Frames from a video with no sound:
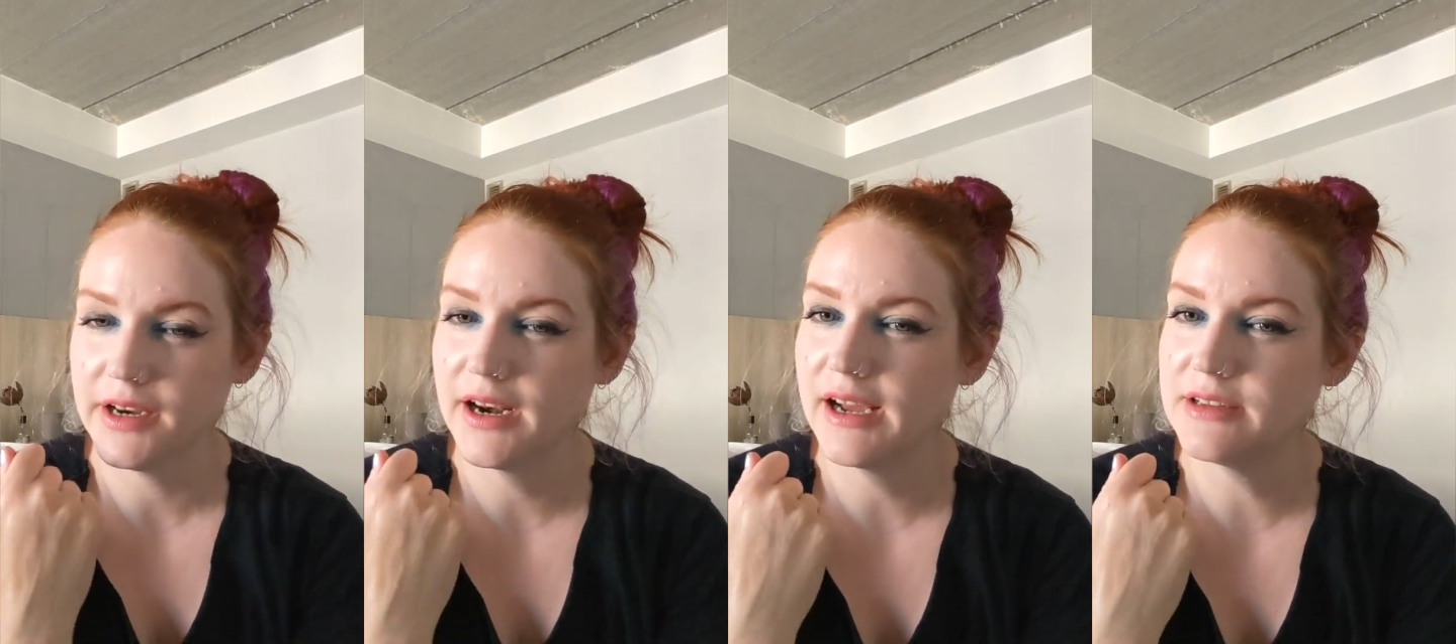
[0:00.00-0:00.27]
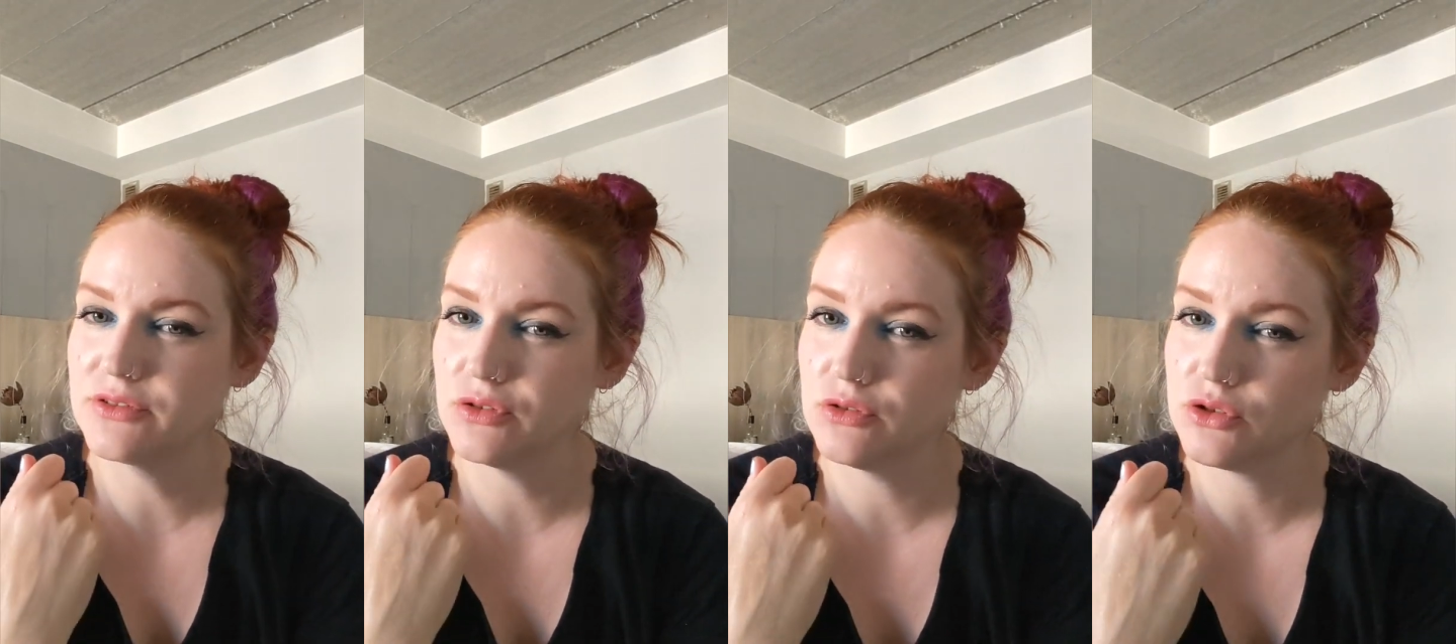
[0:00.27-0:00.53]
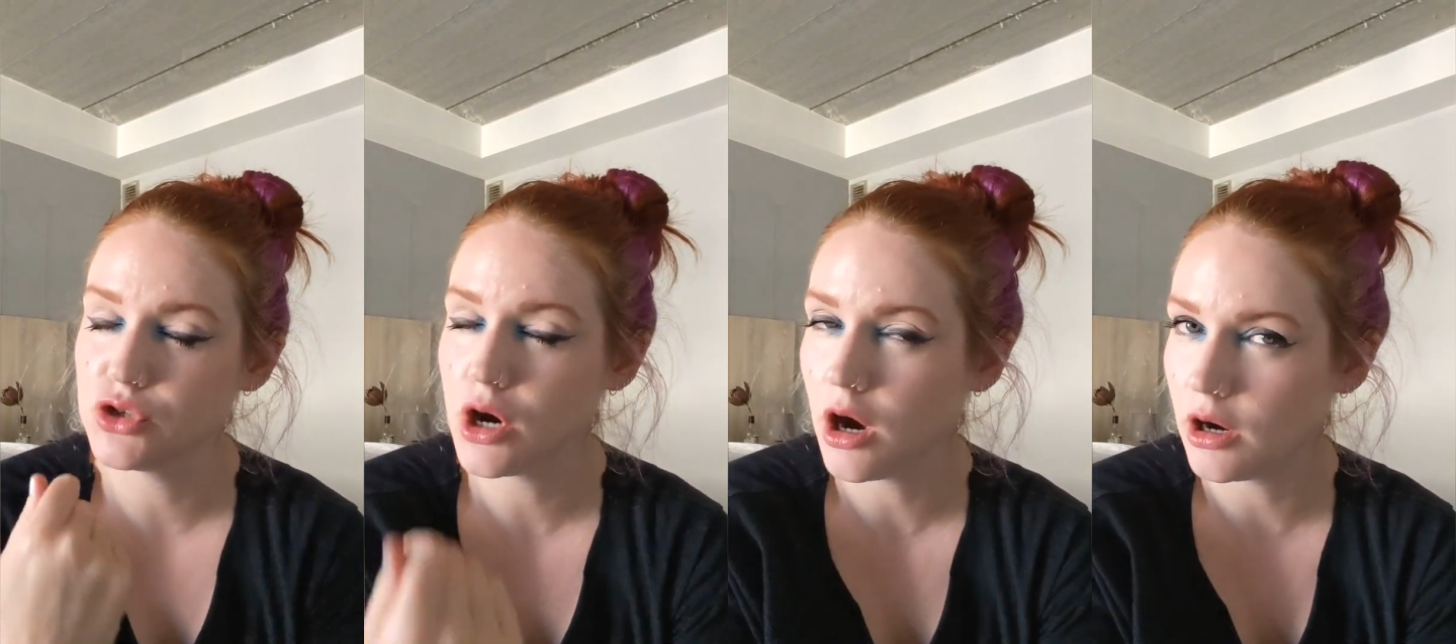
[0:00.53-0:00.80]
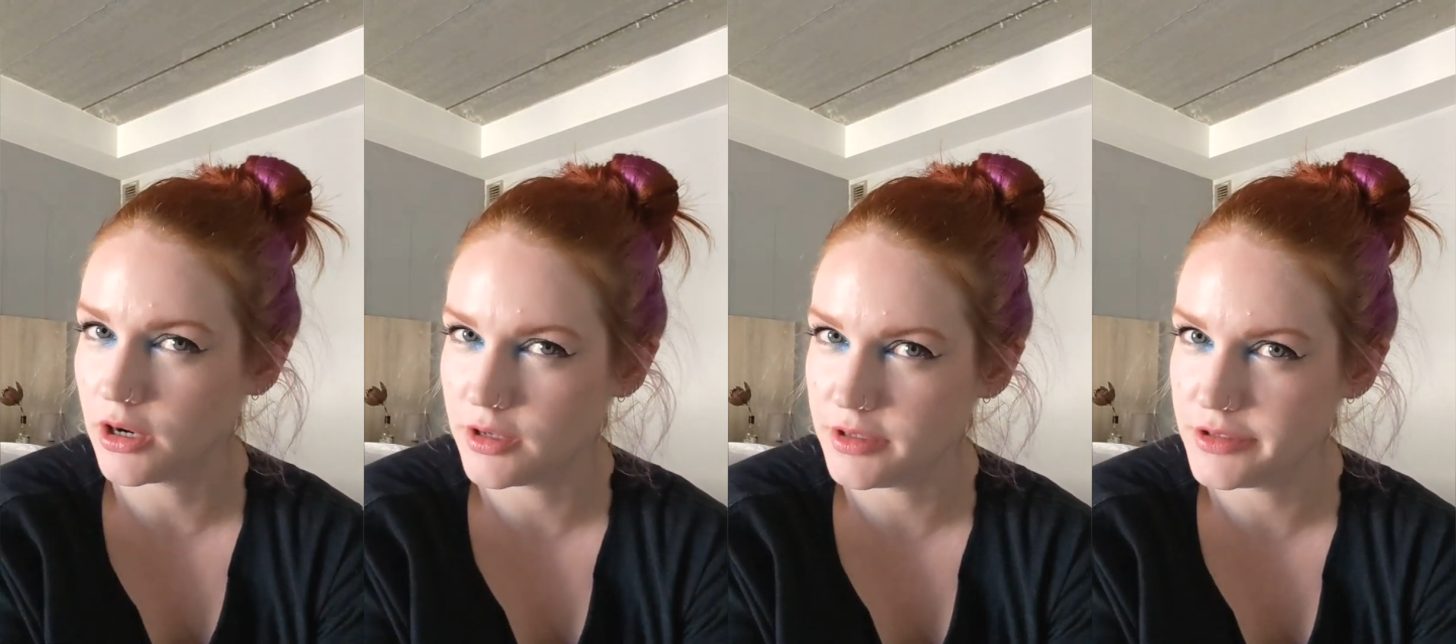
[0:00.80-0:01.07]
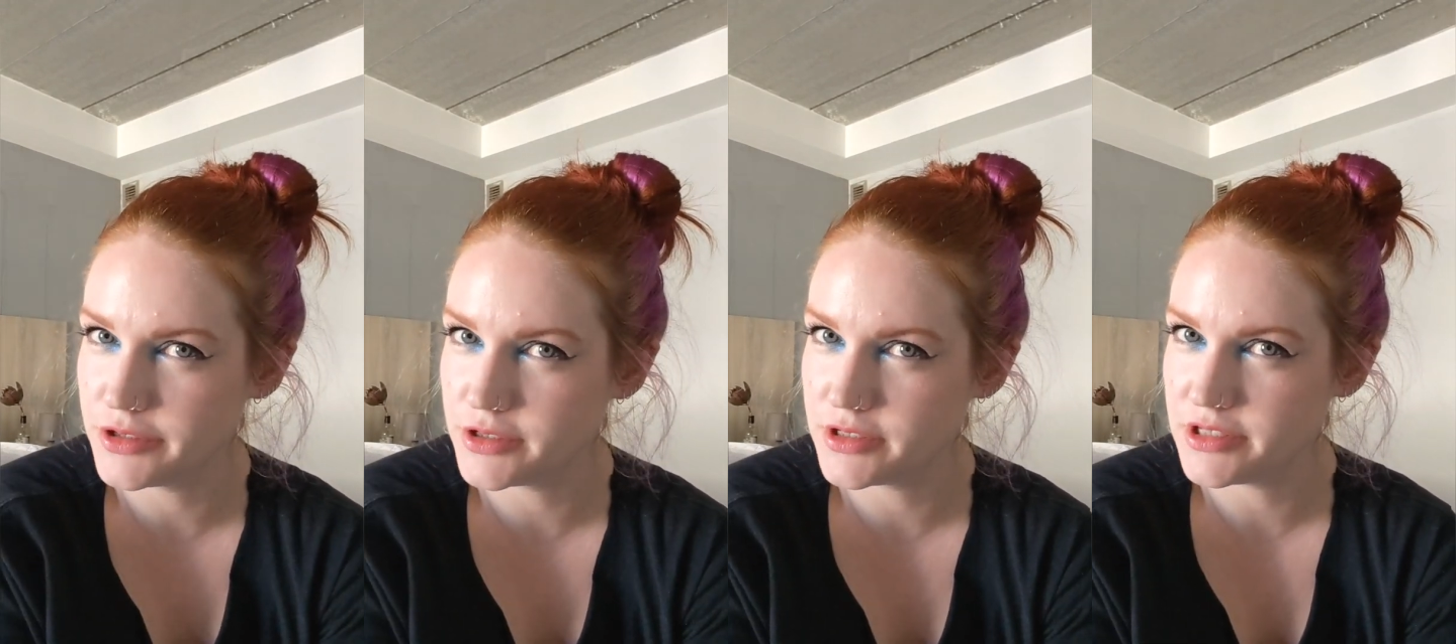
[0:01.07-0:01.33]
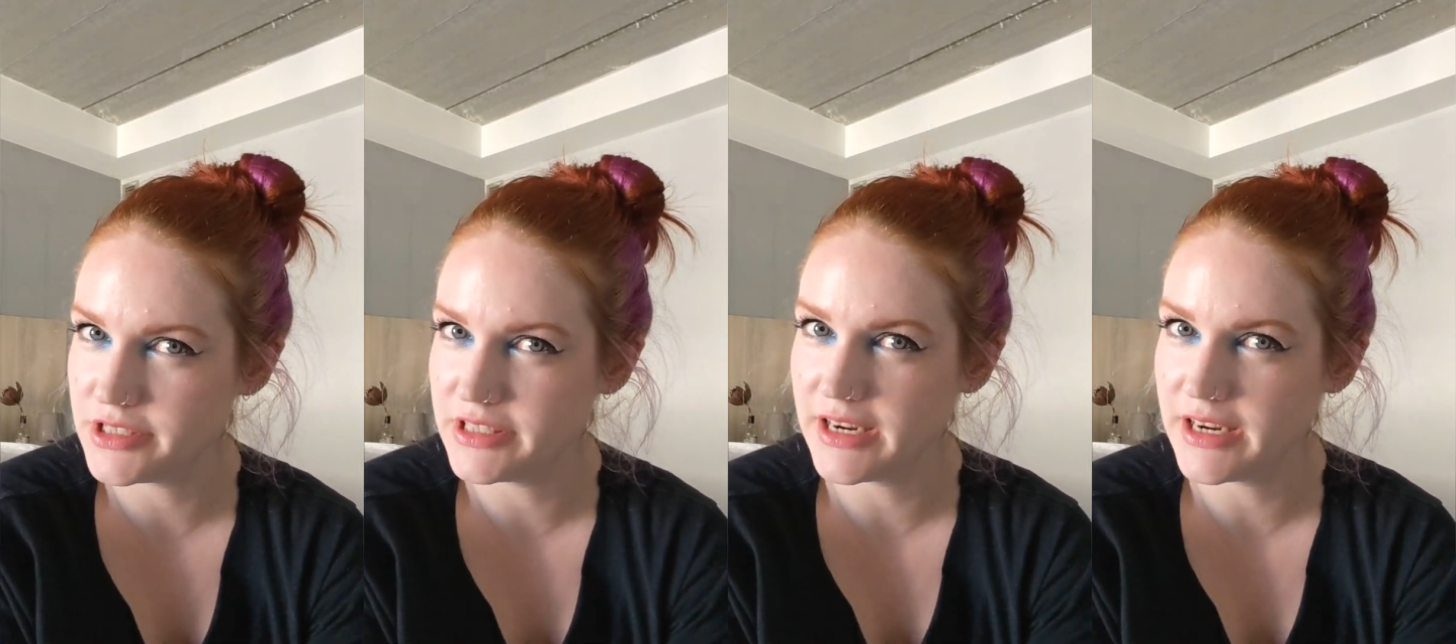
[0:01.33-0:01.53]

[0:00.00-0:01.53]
it hasn't charged.